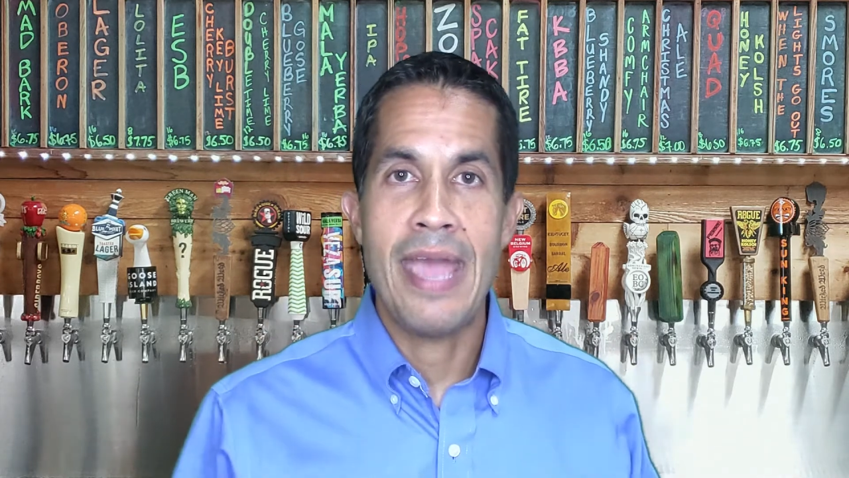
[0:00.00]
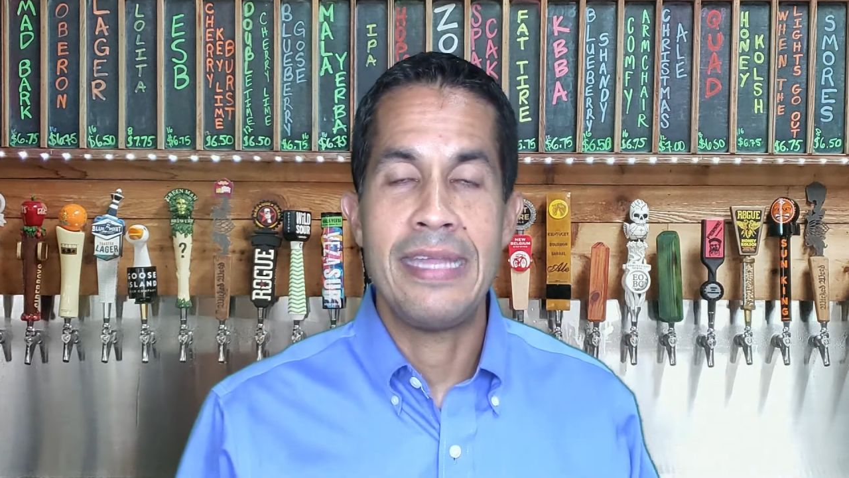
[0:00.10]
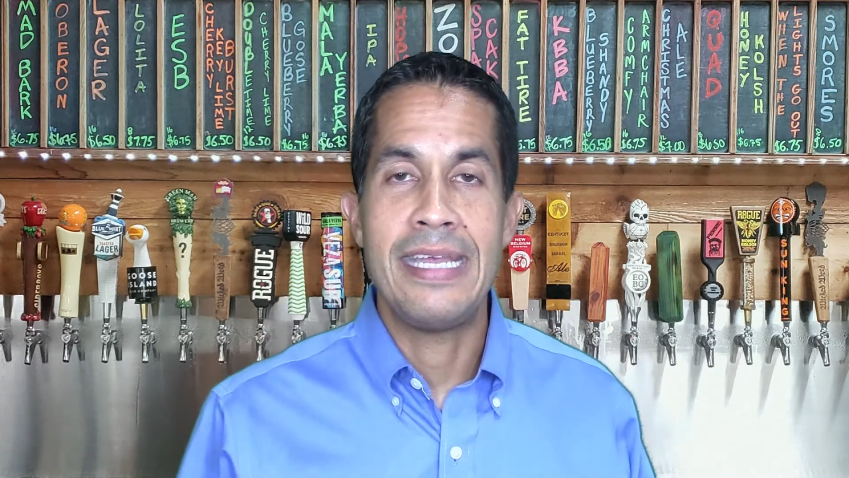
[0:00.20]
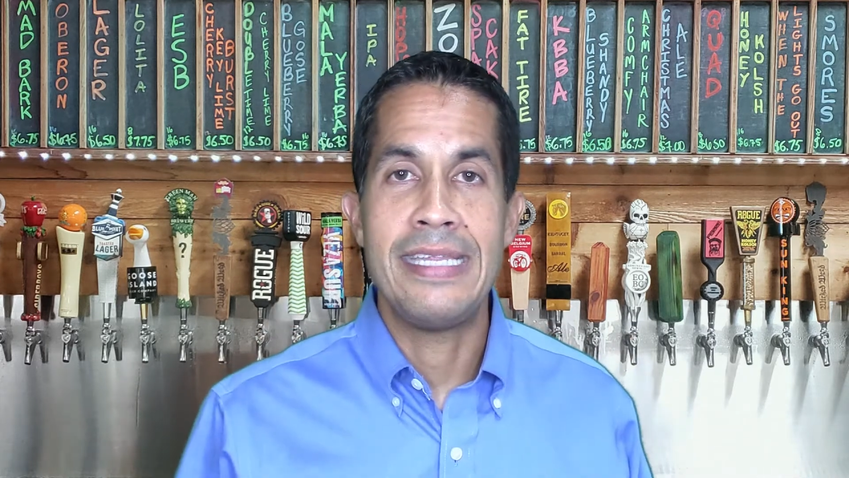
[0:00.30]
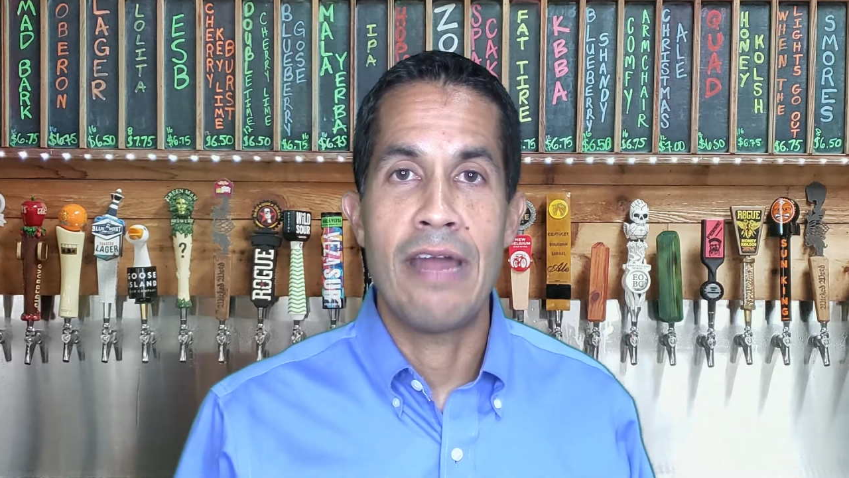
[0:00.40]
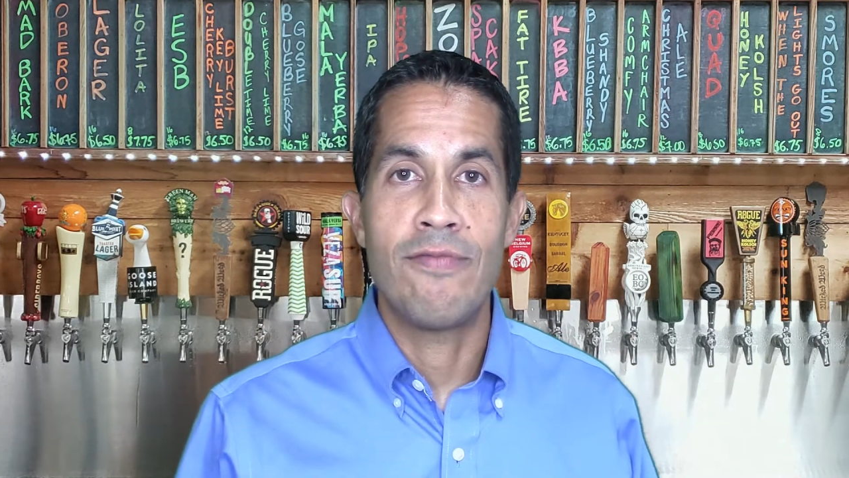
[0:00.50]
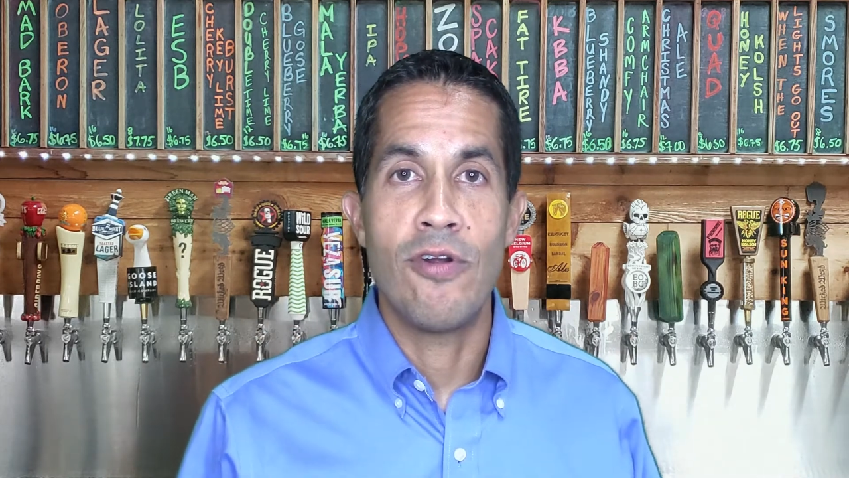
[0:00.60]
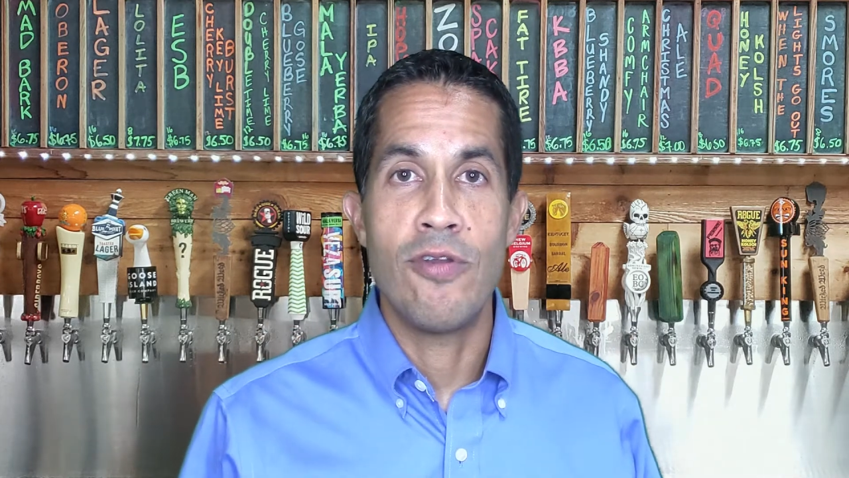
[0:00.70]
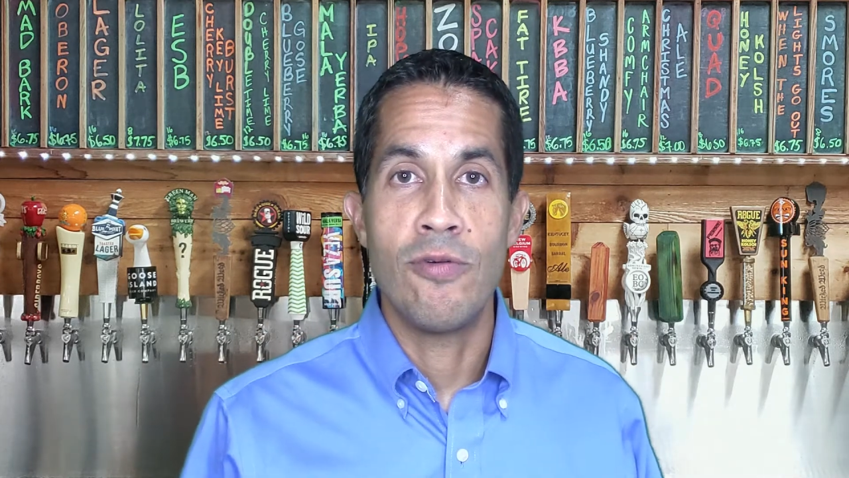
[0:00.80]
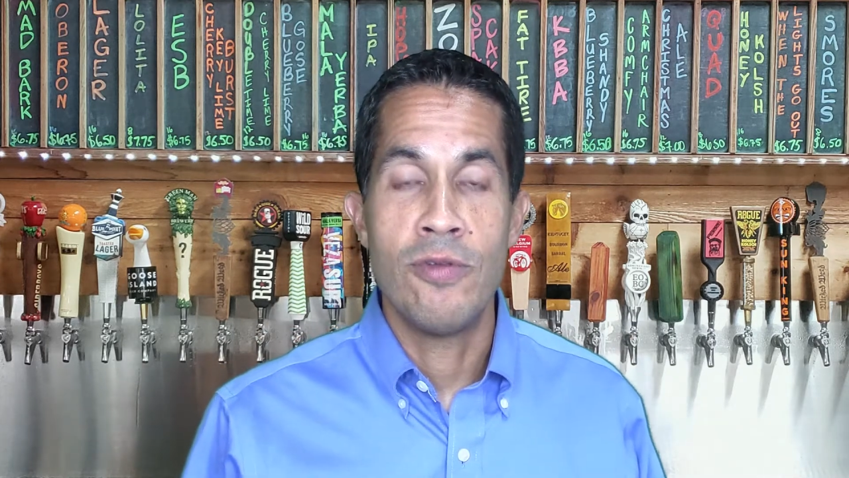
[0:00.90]
I did that
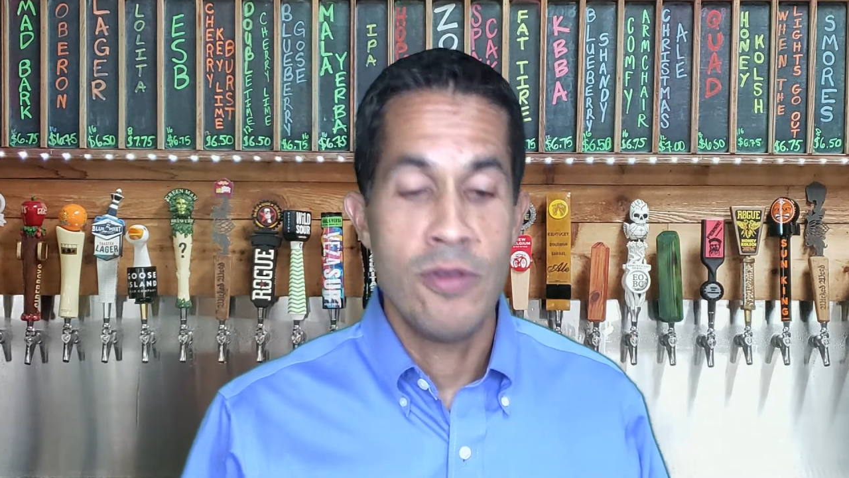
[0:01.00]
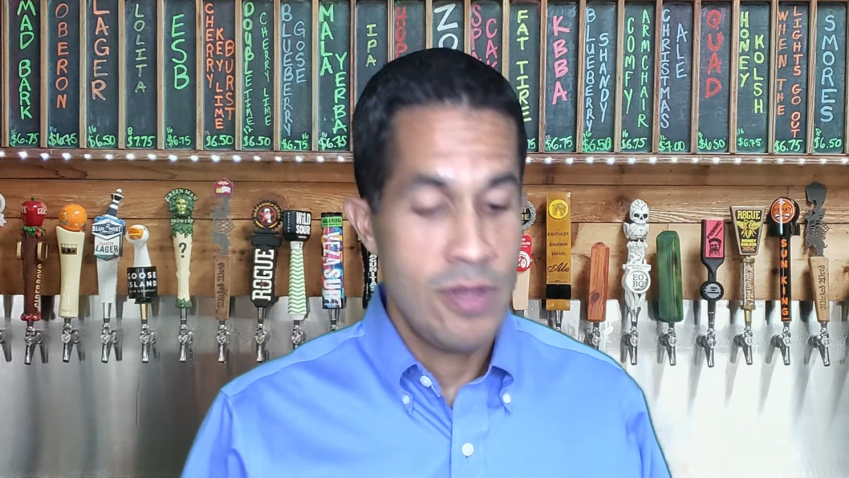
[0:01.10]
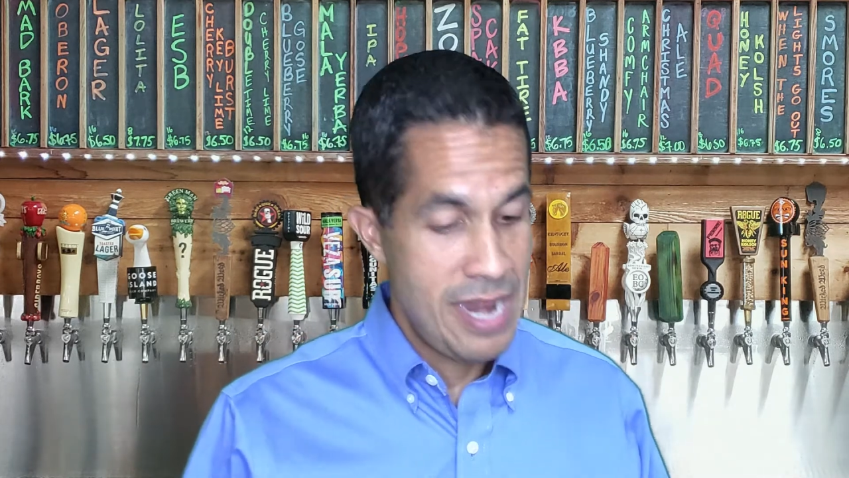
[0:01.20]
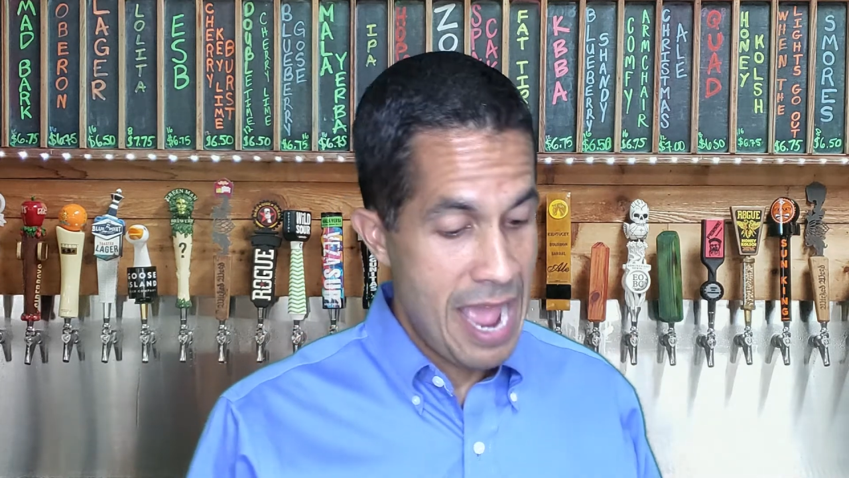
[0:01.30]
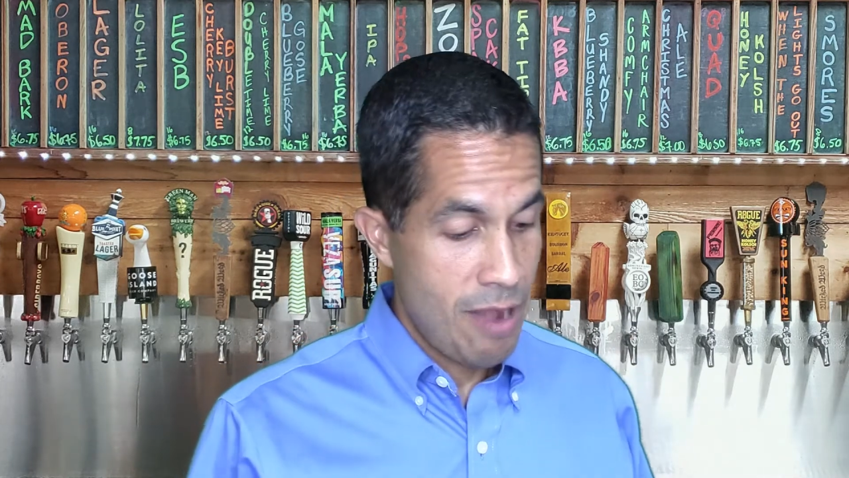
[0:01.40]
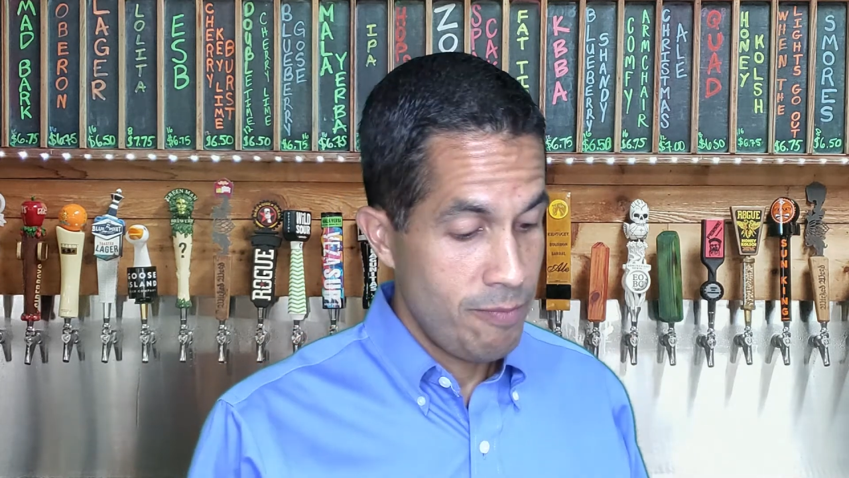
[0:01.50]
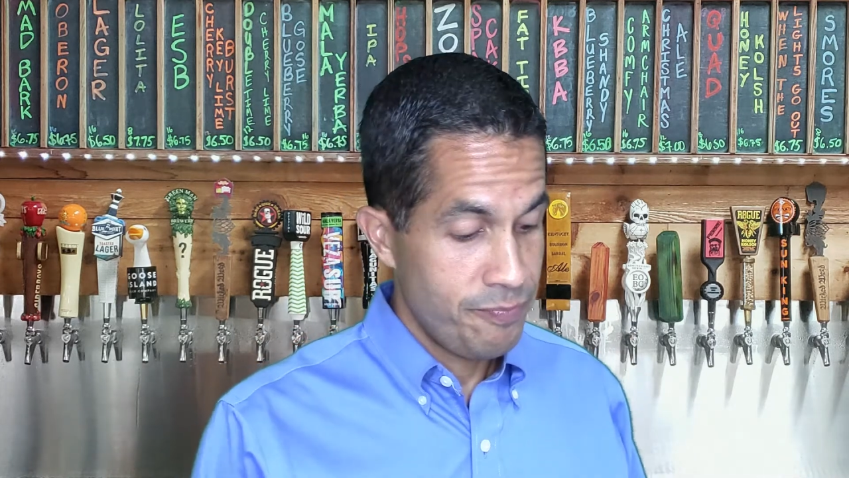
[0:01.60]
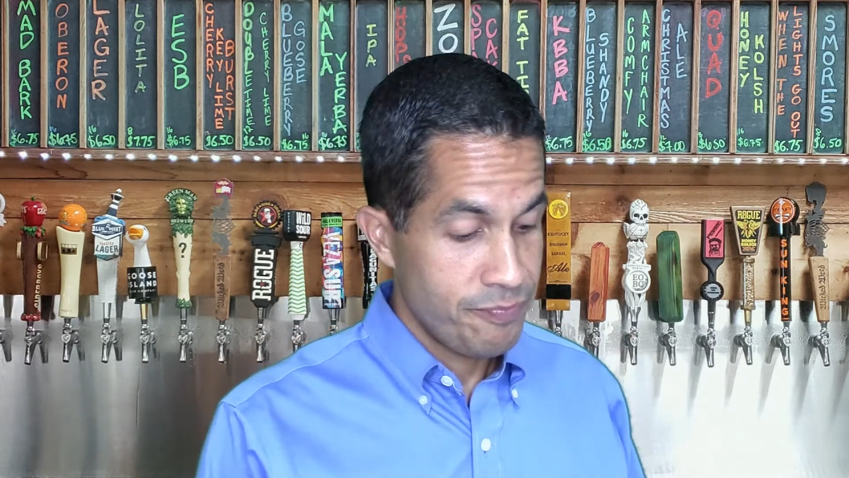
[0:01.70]
for you. Now,